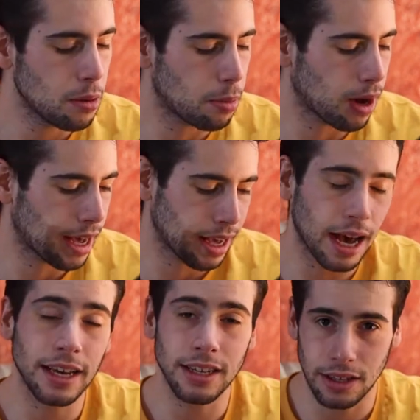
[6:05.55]
but
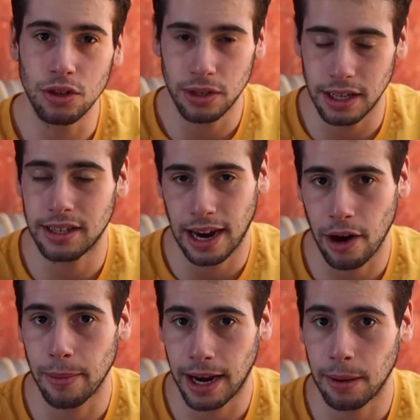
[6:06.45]
I use it to
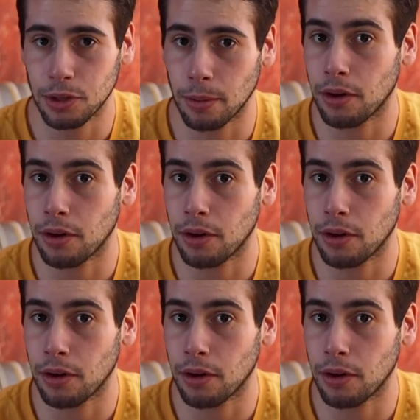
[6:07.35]
carry my laptop.